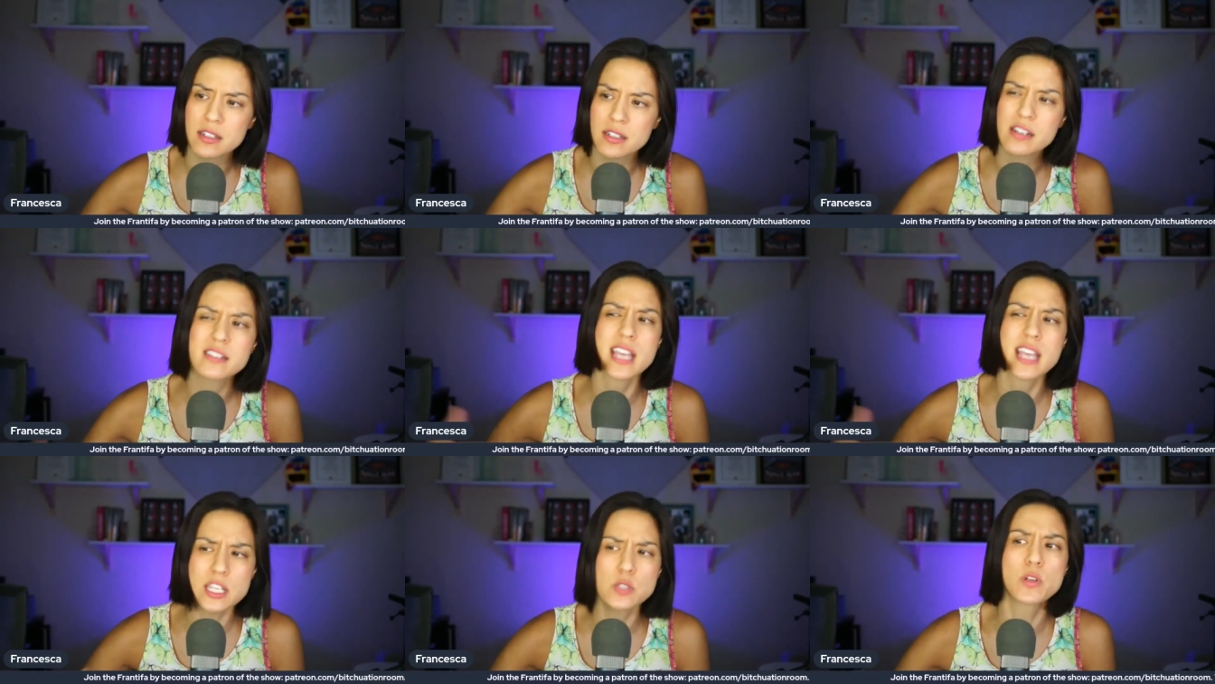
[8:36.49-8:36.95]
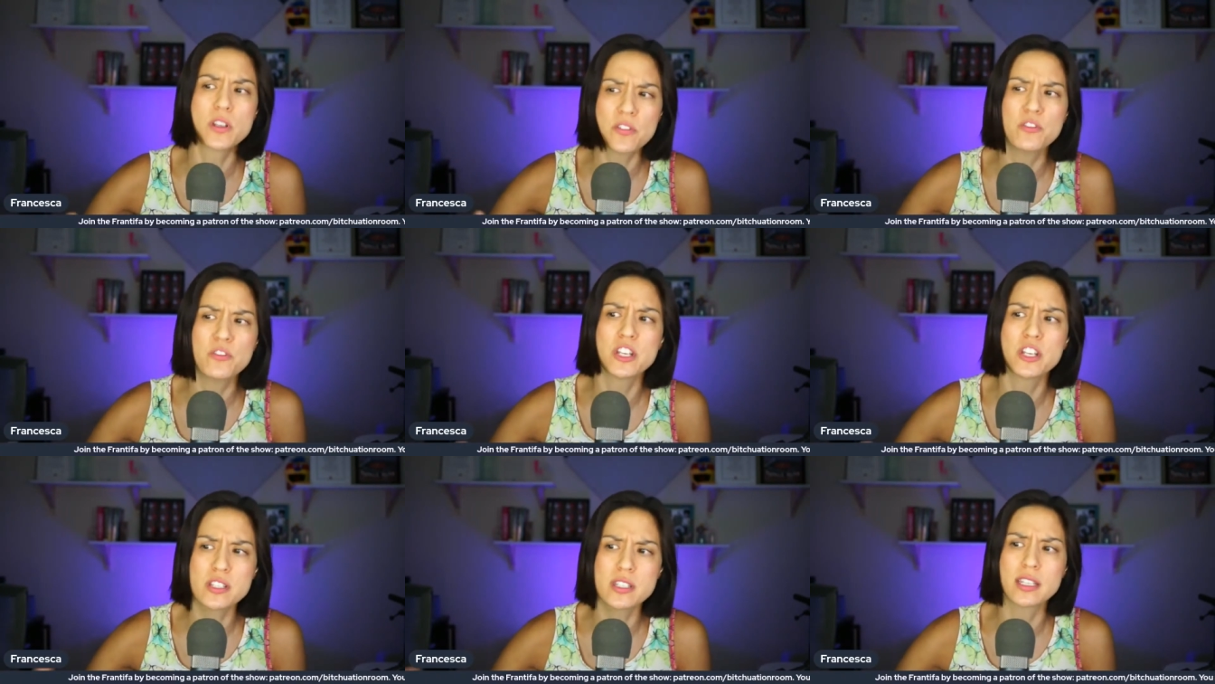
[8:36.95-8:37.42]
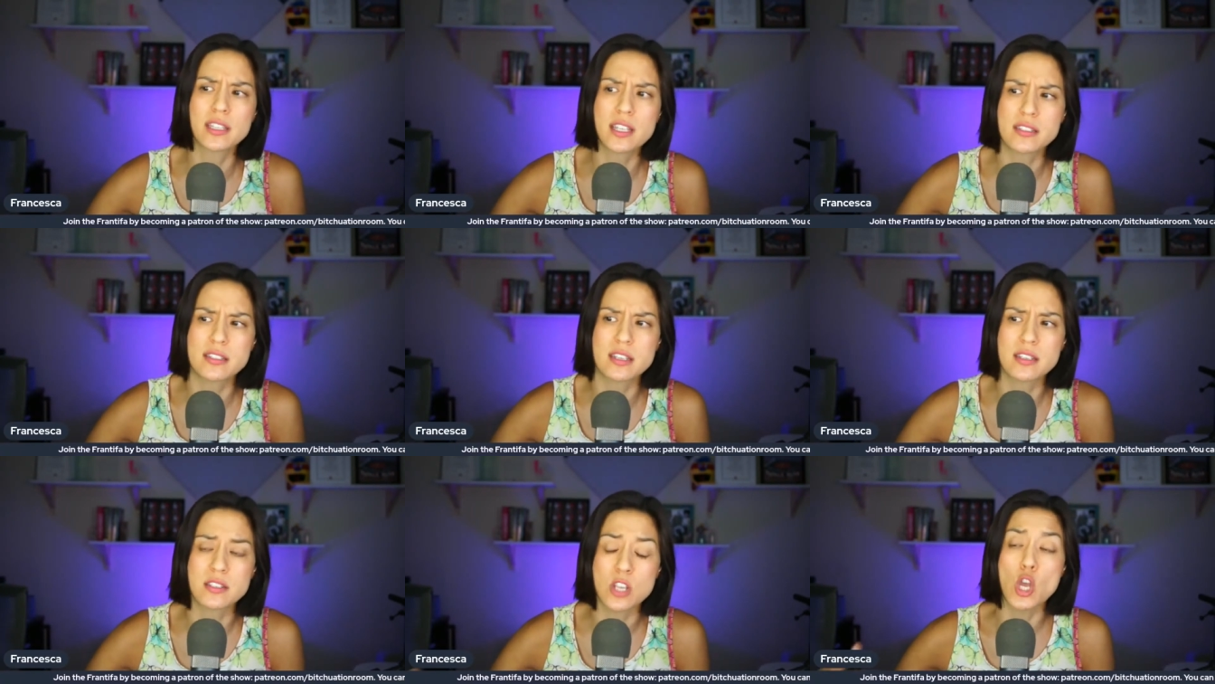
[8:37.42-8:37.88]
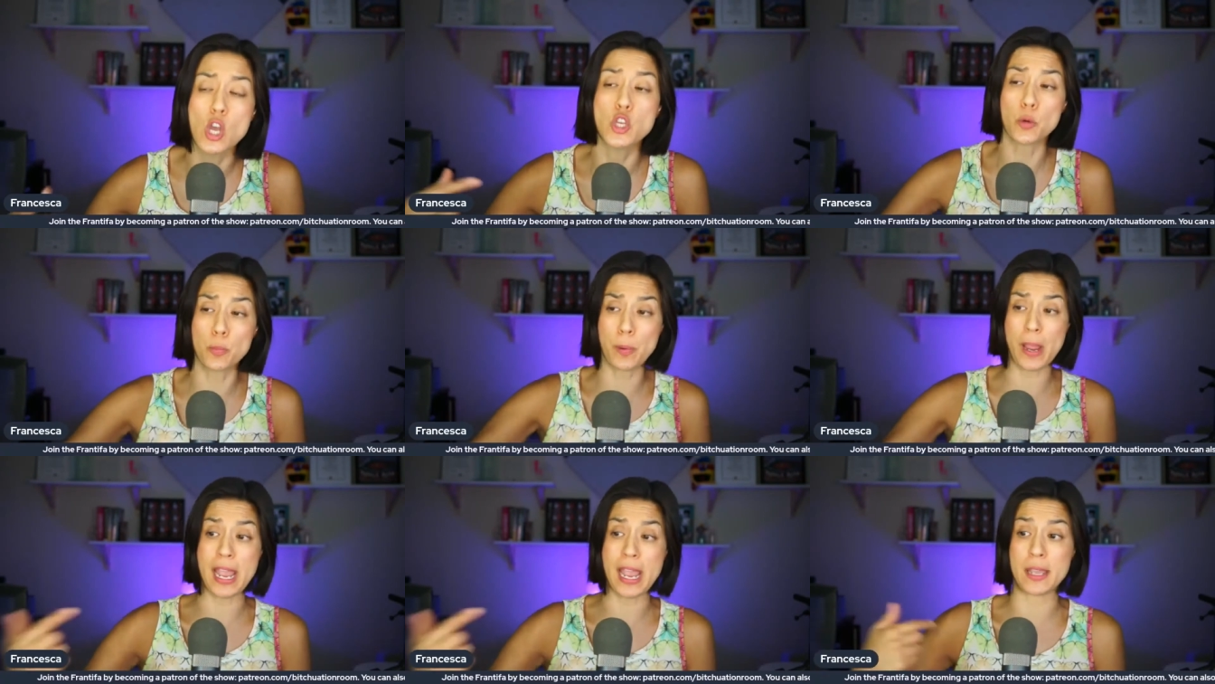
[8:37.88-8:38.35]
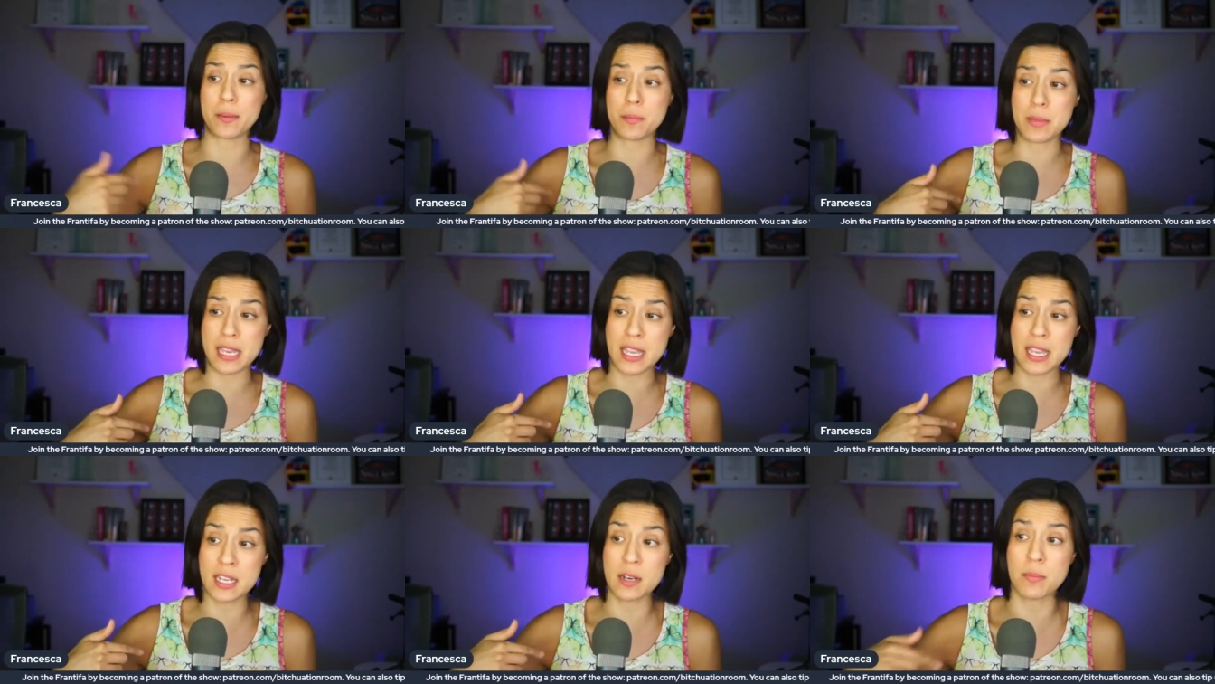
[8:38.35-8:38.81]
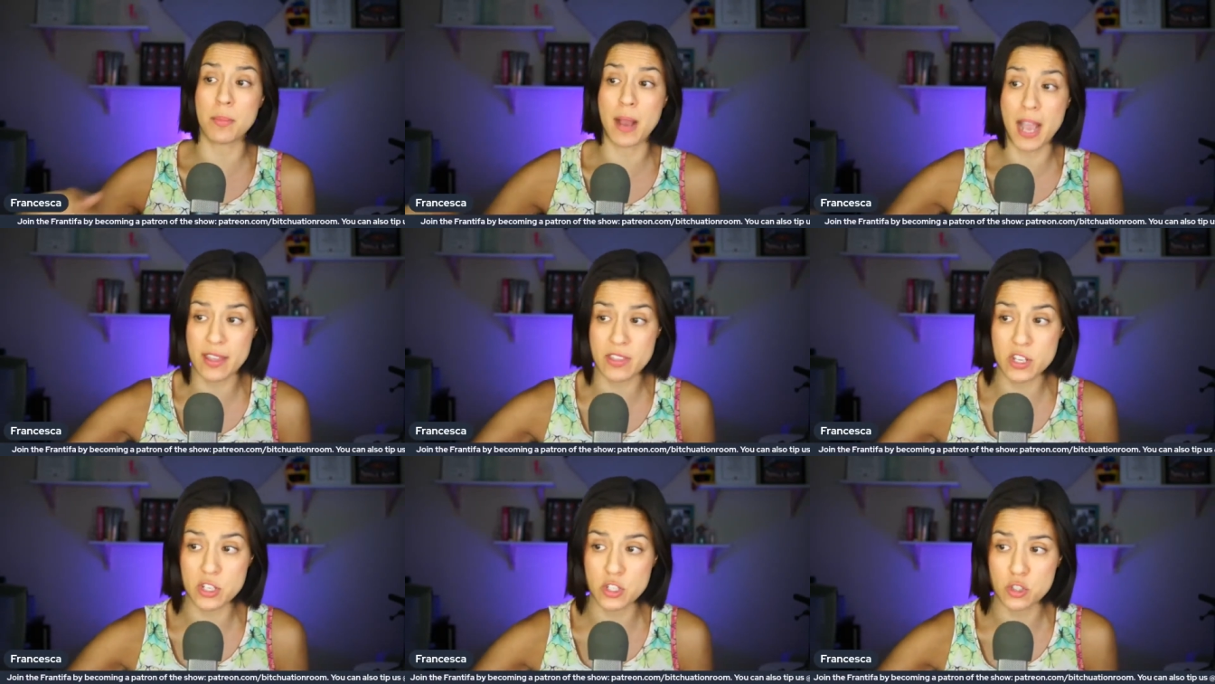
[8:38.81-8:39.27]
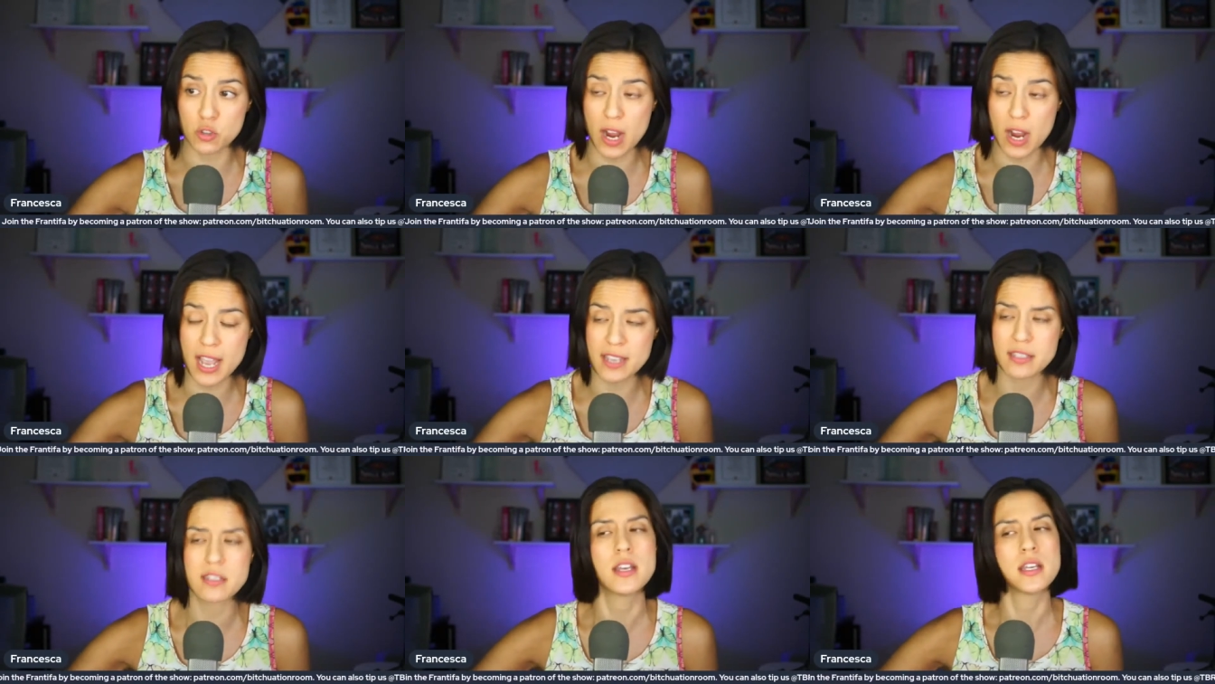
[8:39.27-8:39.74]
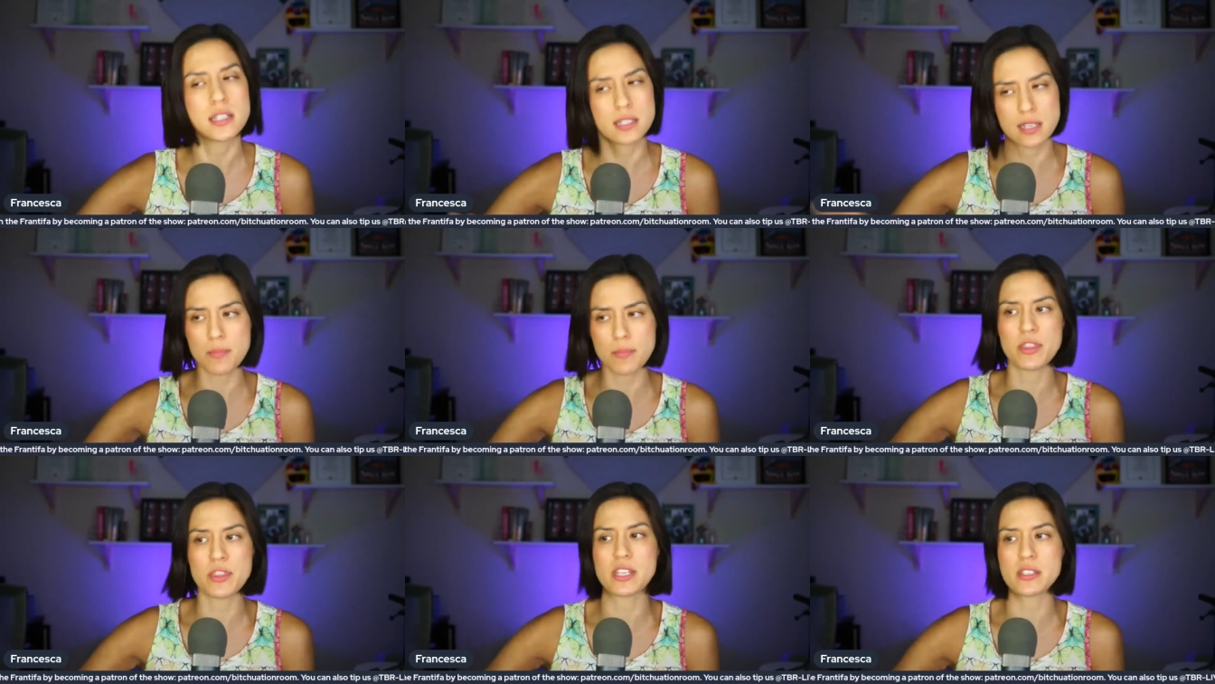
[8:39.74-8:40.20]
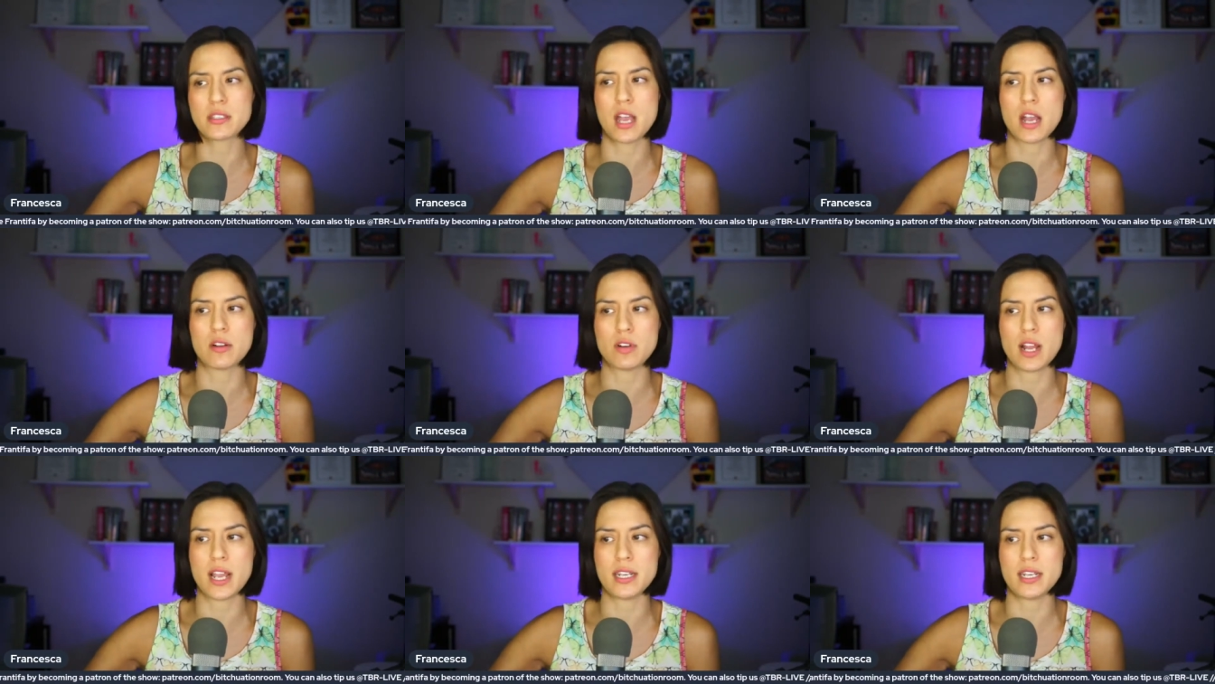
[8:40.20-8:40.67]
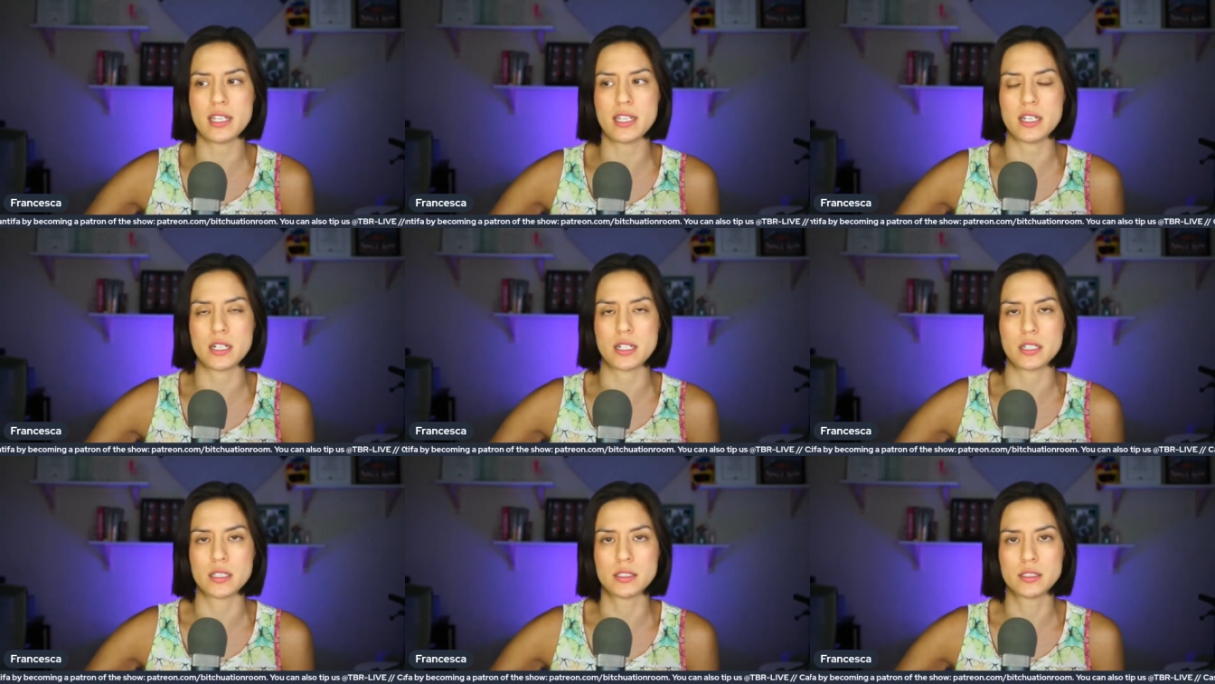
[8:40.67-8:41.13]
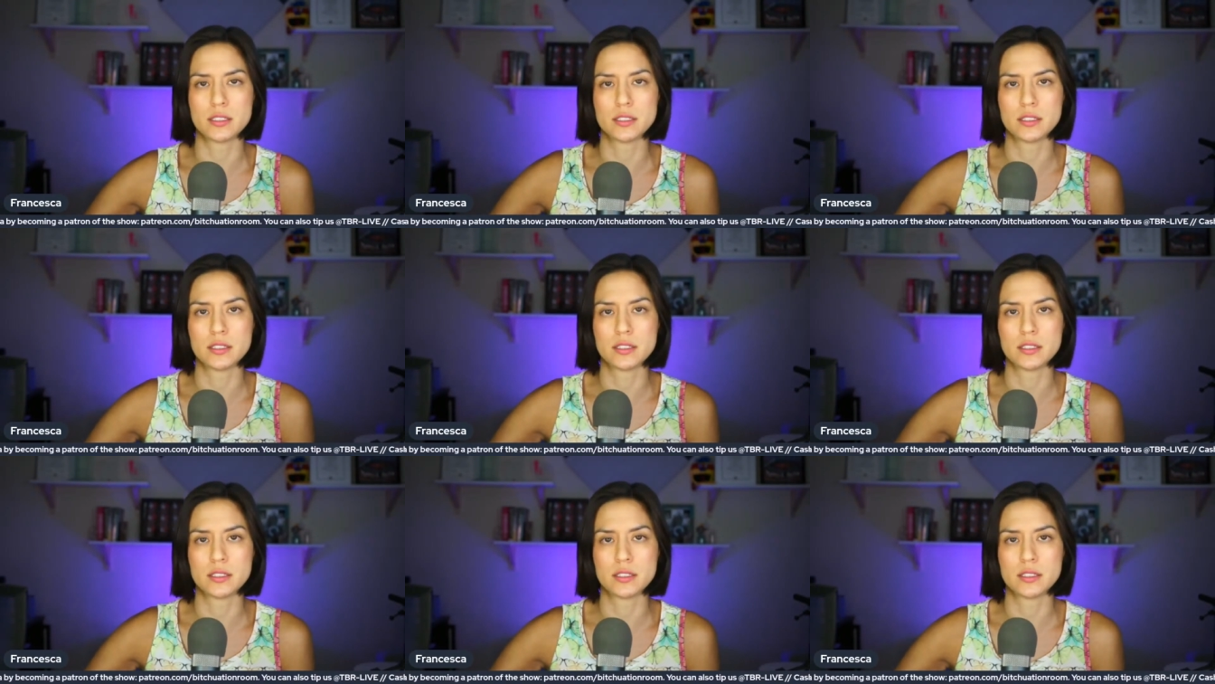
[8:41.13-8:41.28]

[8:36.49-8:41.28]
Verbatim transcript: Because that's what it feels like this is. You're paying me to buy this dress. Something's not right here.